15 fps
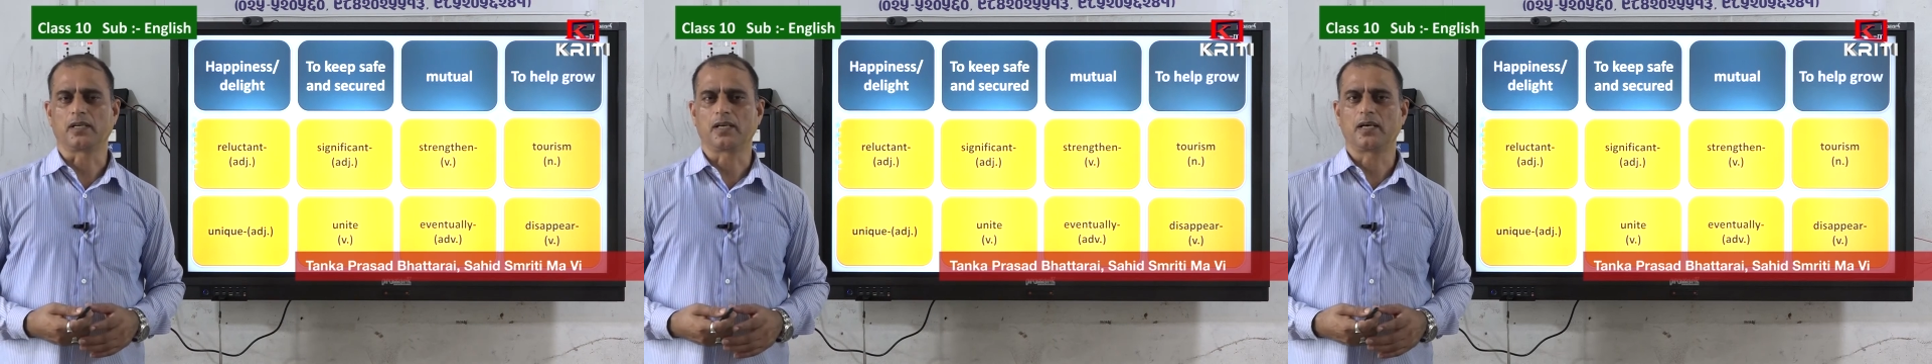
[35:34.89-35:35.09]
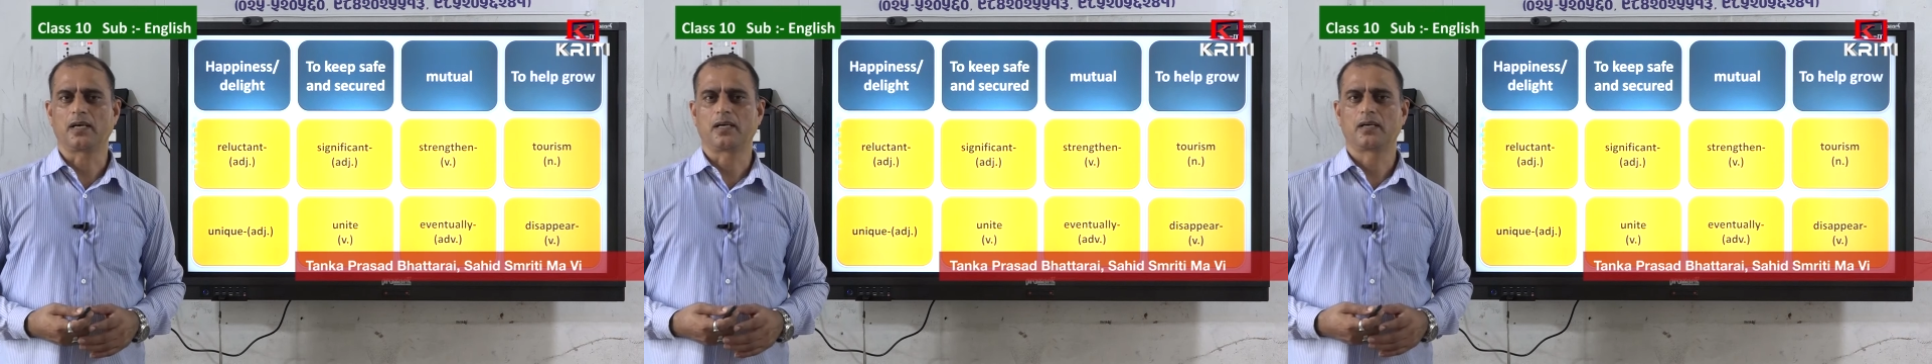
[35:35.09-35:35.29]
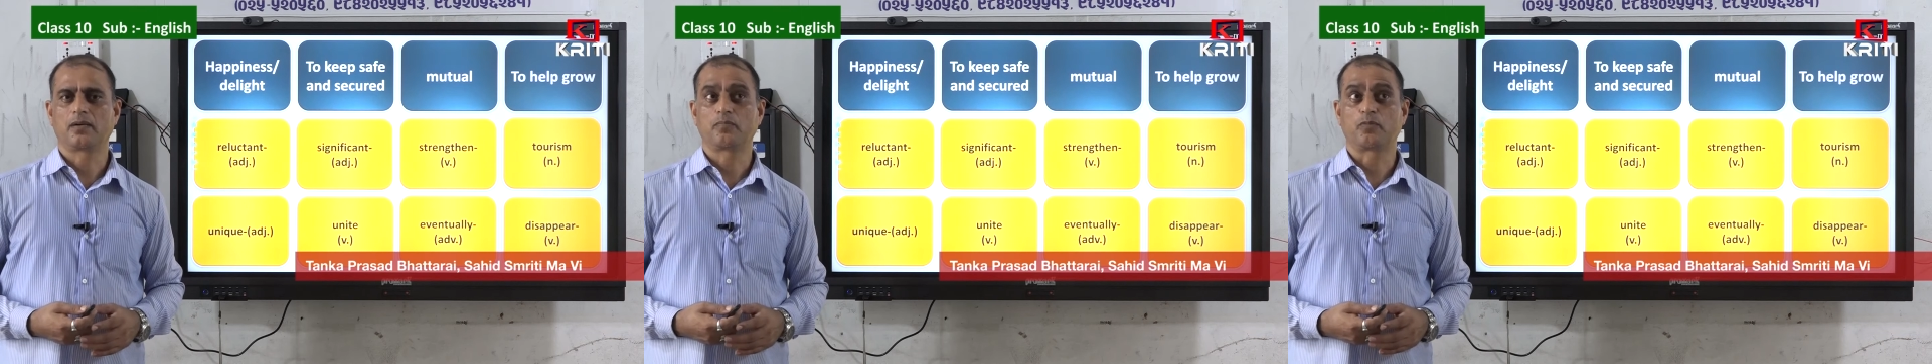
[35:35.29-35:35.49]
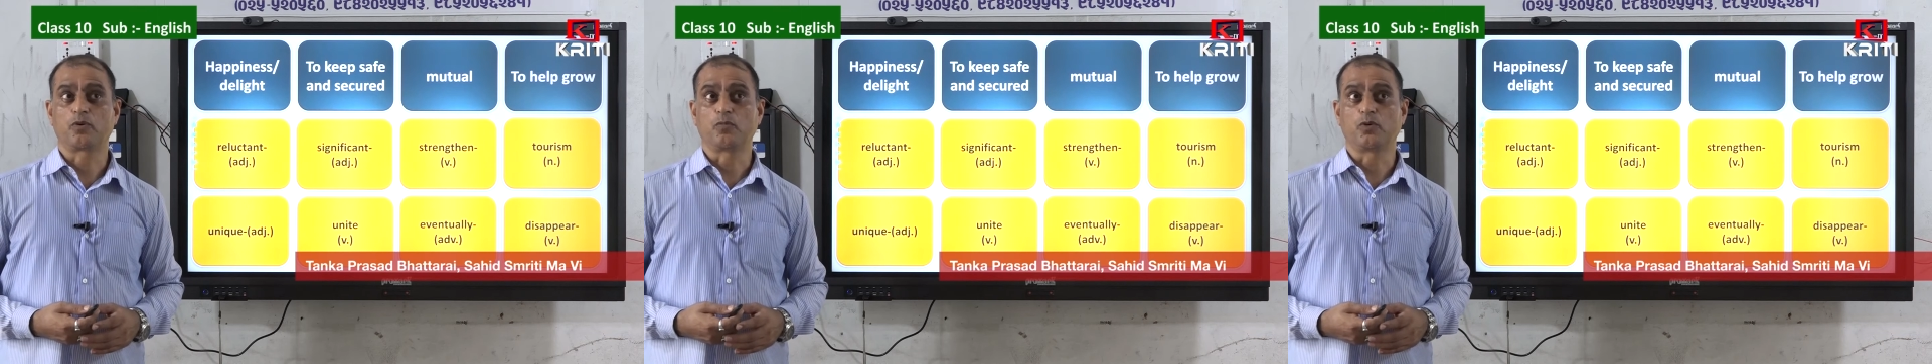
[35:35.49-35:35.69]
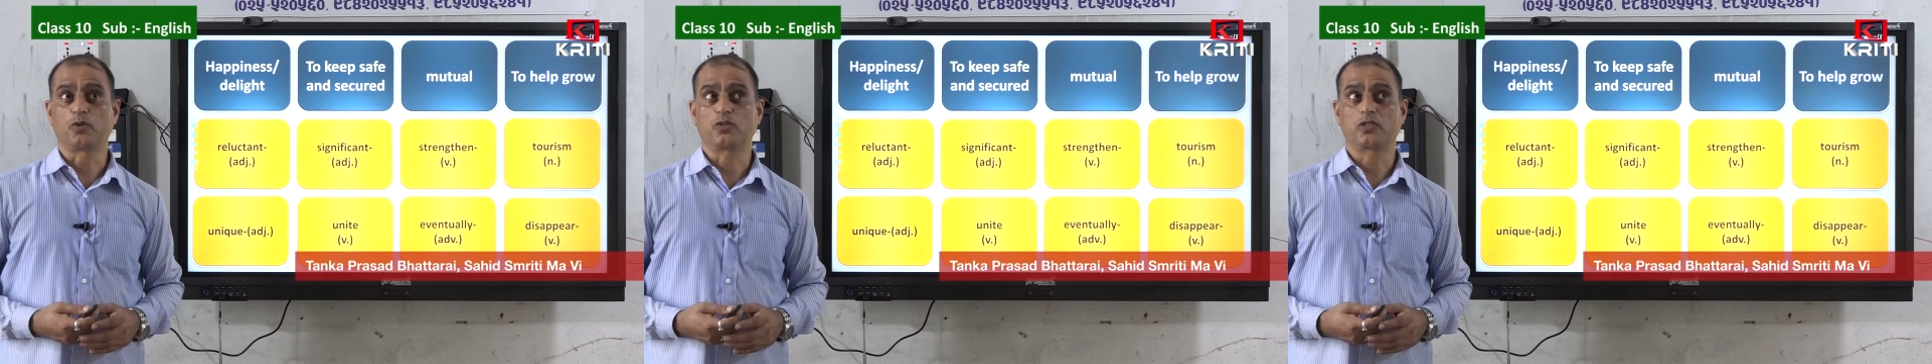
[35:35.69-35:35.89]
Yeah,
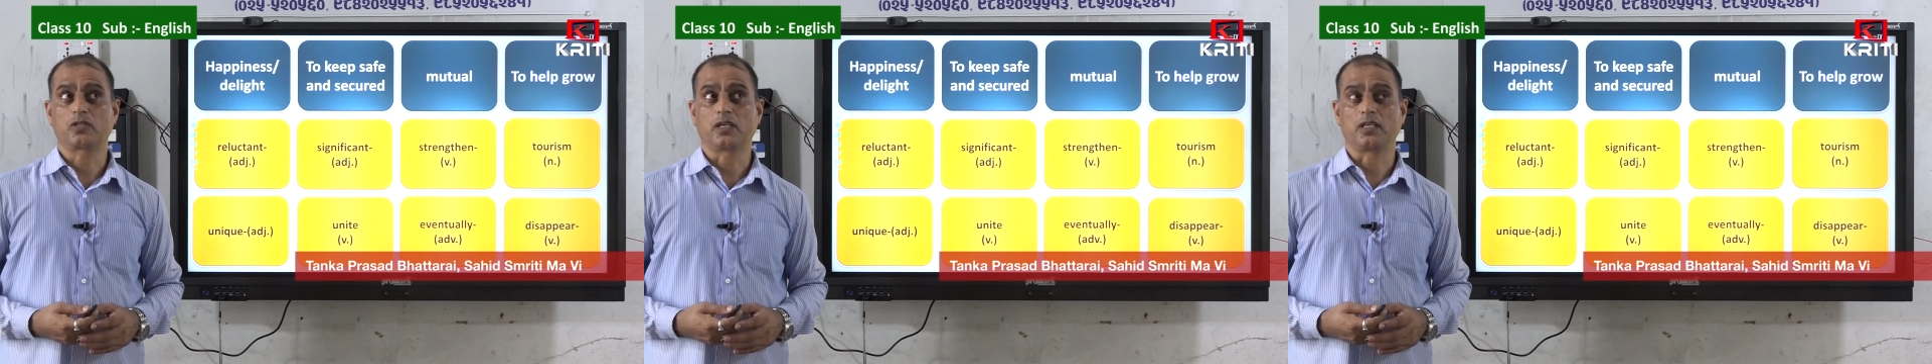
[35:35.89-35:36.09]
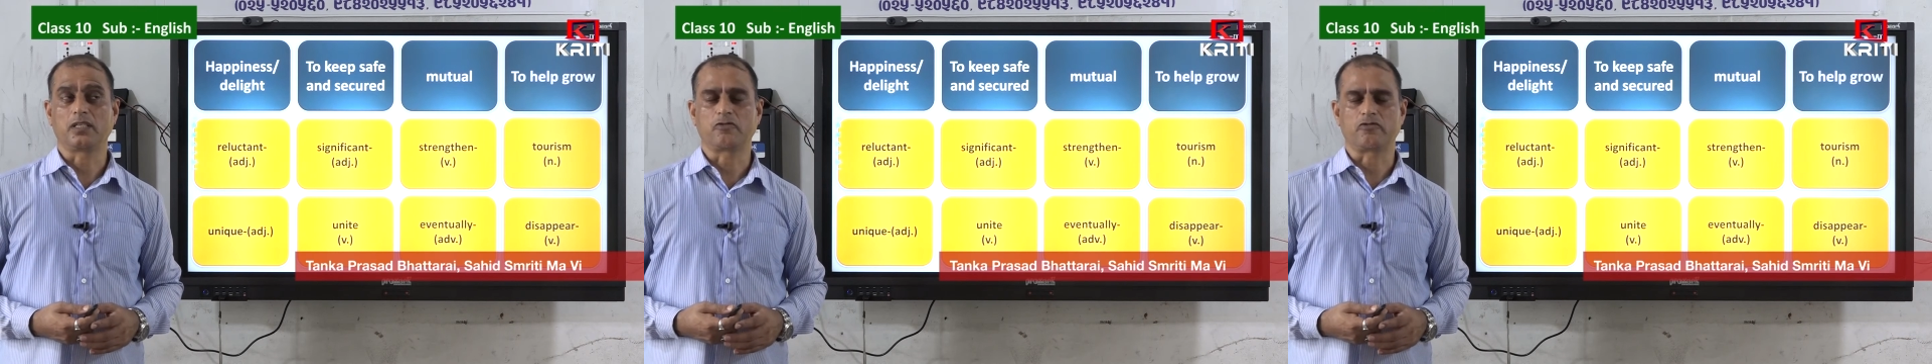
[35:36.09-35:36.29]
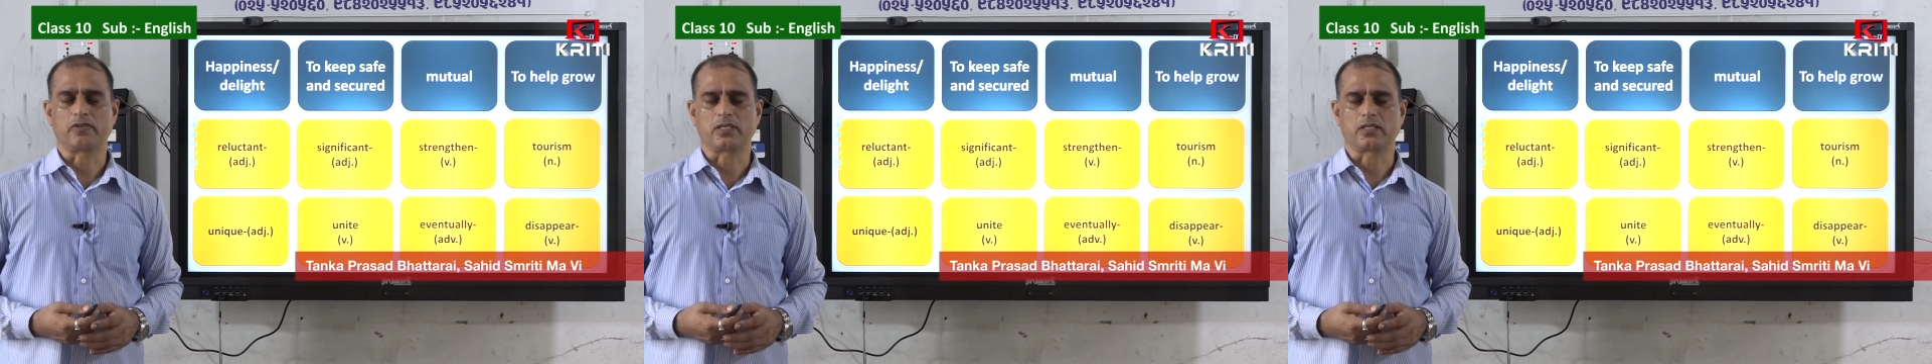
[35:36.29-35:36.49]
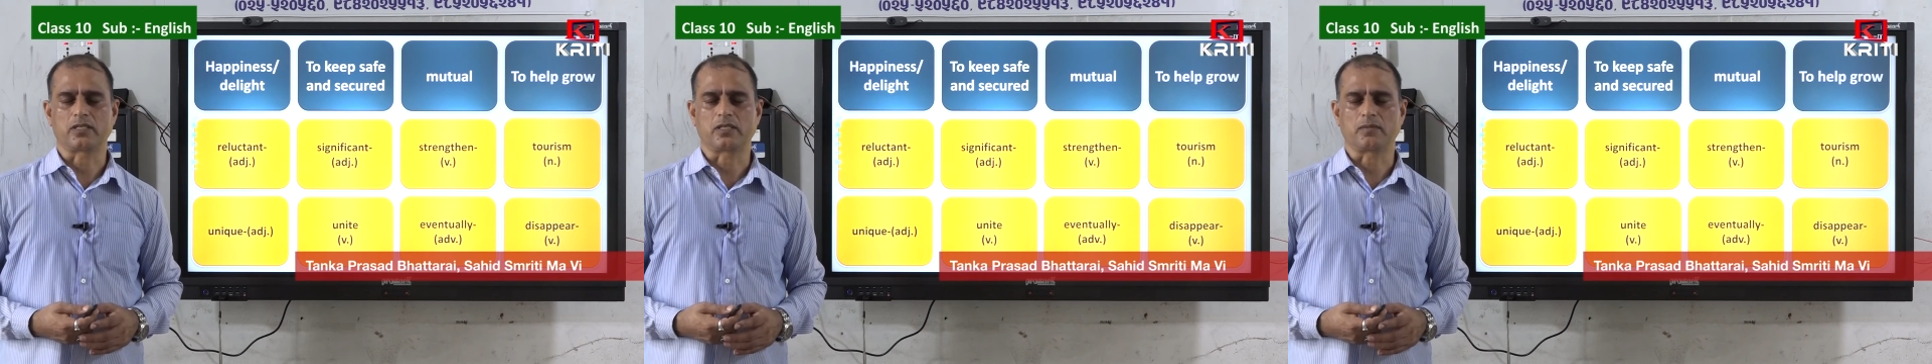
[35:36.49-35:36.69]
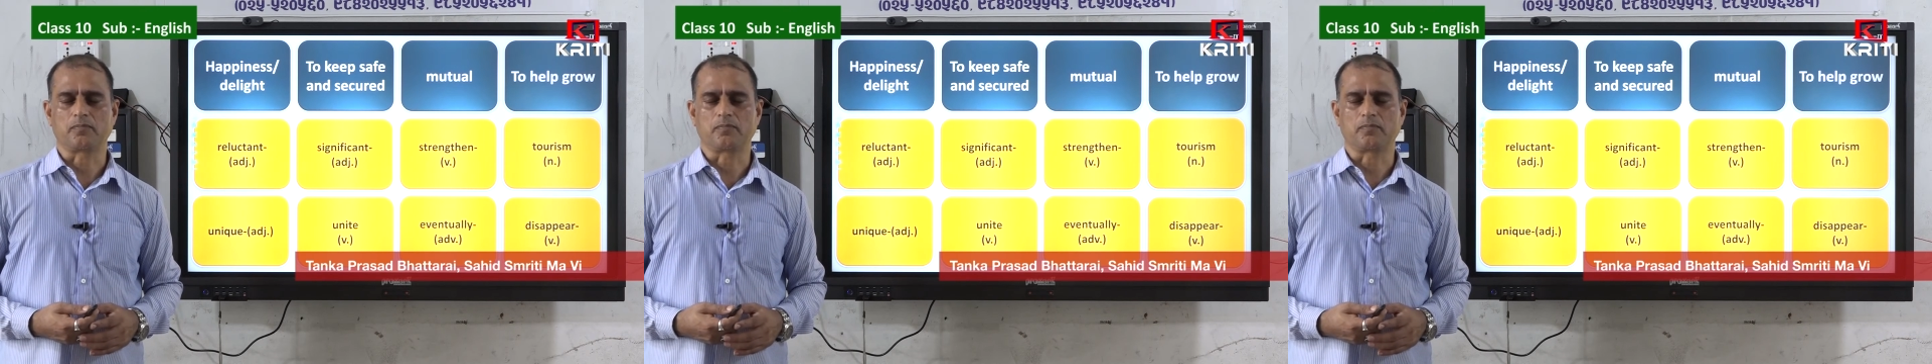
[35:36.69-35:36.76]
promote literacy